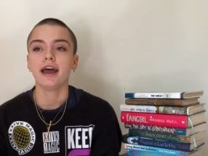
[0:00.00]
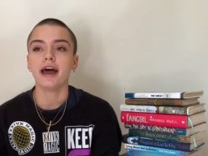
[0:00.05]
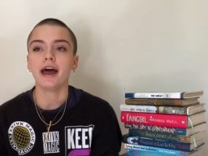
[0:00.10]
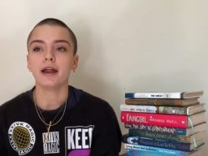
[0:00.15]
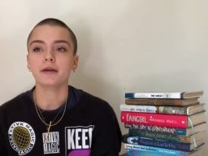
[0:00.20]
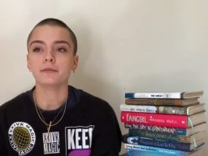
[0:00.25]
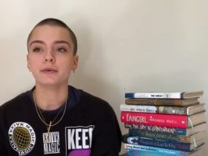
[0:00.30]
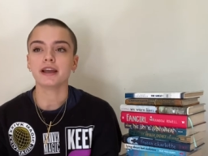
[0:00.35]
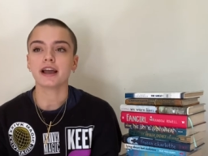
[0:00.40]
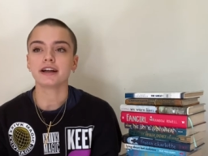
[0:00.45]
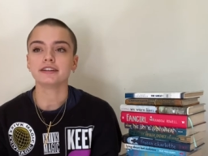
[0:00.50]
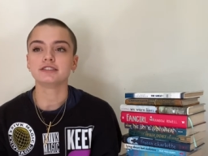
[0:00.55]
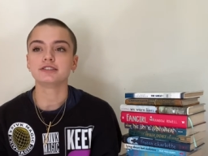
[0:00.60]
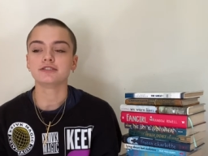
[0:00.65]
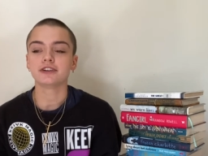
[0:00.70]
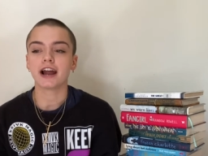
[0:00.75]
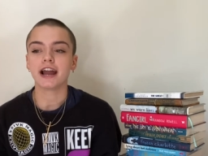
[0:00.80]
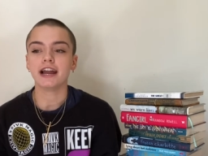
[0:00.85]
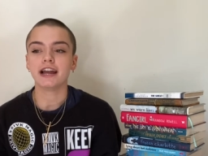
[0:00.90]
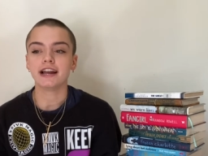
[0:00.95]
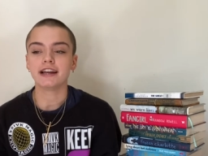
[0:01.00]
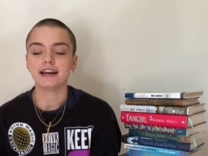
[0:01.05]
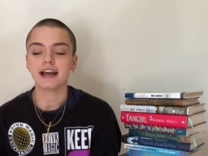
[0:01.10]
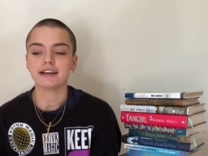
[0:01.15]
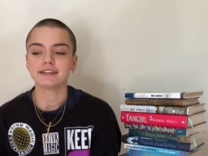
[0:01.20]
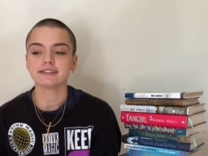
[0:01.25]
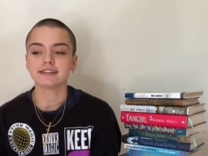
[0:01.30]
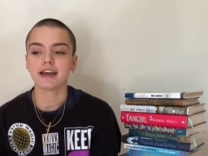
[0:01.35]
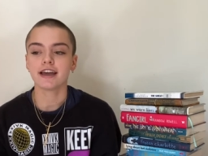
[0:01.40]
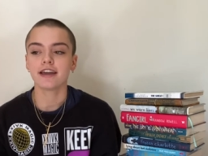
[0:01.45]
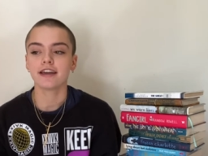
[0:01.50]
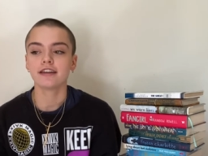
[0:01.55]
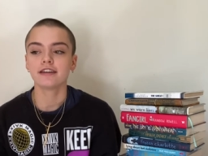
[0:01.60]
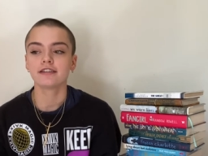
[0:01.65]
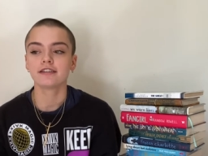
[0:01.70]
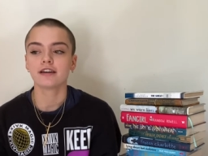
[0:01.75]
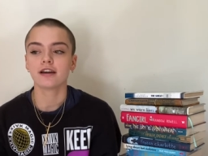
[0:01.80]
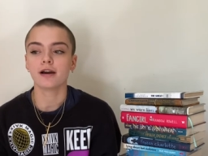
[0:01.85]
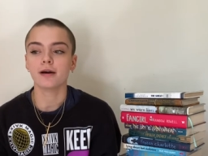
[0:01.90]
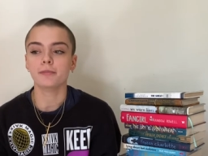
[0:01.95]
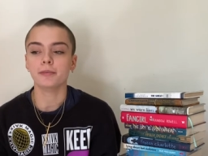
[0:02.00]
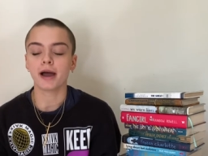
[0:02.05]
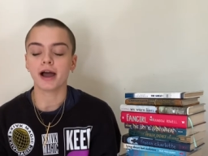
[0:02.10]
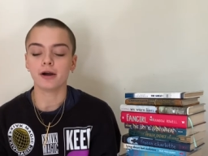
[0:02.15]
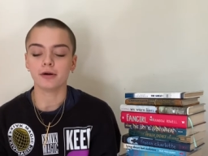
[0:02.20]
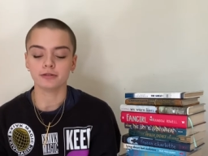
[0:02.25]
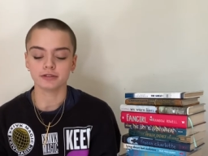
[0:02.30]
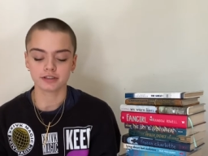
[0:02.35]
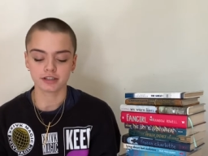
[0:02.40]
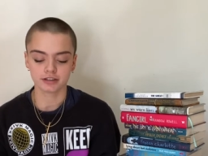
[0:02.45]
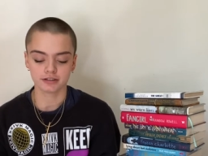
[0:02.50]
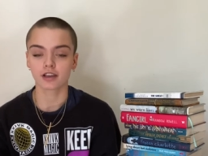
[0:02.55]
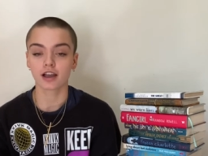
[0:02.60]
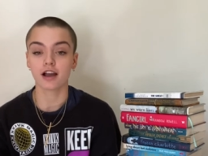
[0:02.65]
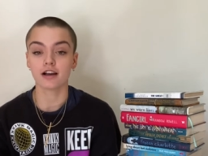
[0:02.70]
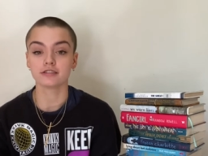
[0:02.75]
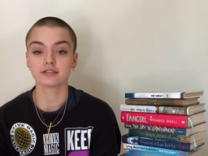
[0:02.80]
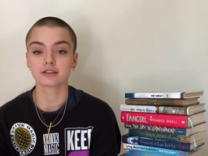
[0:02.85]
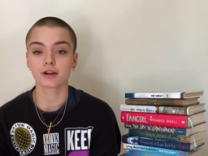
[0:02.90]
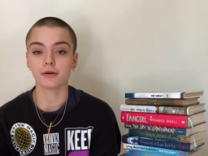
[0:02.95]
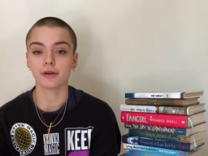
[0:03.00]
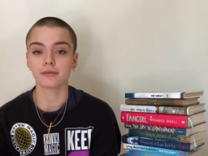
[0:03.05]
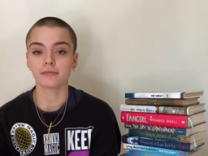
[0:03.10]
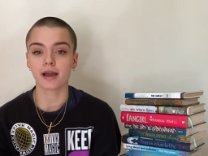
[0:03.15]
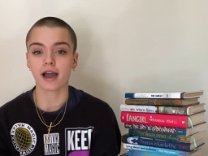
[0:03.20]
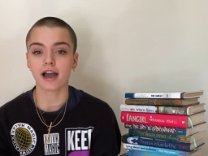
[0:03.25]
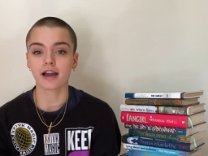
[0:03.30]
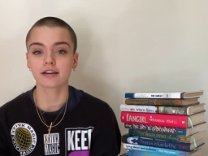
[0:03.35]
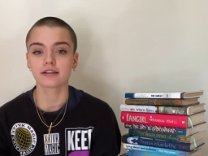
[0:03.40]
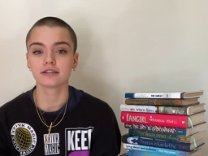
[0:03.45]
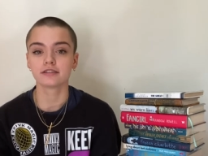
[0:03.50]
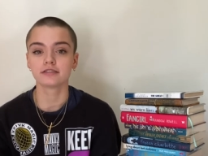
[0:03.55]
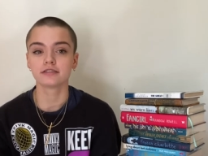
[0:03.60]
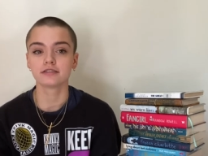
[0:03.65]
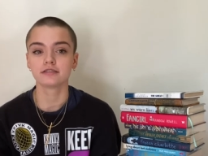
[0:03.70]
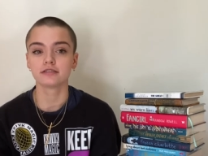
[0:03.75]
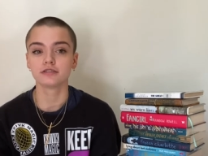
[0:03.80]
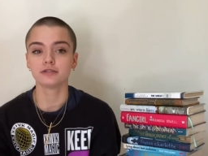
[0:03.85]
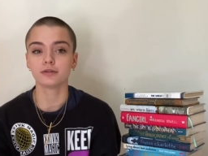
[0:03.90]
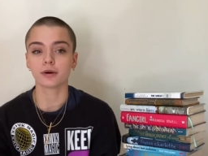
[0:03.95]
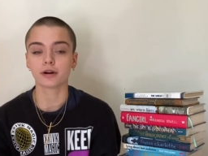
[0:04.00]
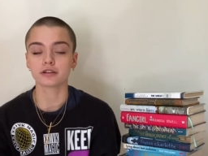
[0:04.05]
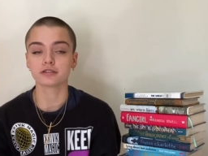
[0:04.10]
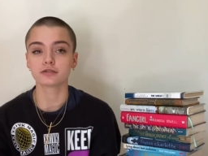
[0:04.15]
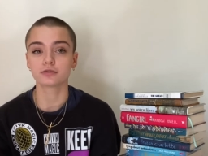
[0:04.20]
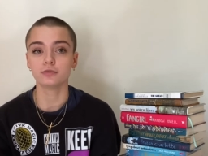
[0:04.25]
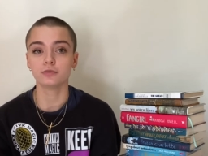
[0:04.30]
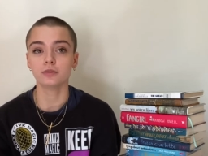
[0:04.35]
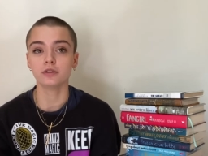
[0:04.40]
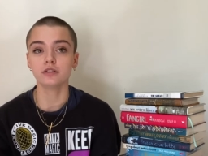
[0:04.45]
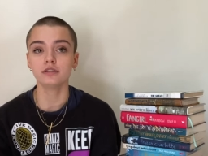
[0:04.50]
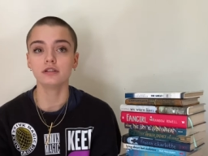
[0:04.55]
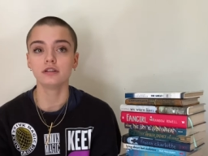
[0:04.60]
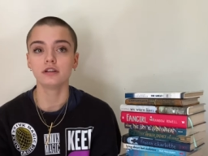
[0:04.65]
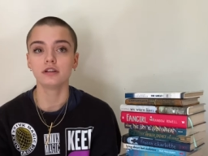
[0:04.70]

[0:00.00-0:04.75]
and we had to write an essay about us going back to our school